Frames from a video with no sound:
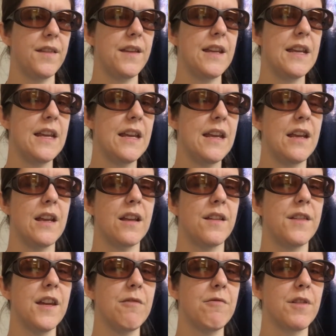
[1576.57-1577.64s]
The
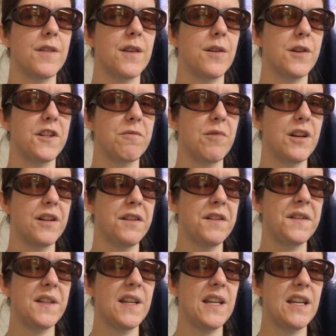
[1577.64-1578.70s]
thing with those
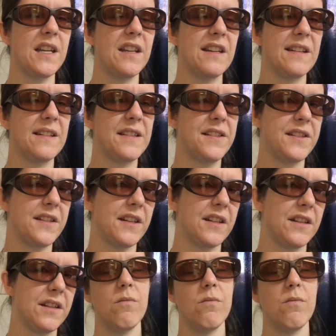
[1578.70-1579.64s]
ones is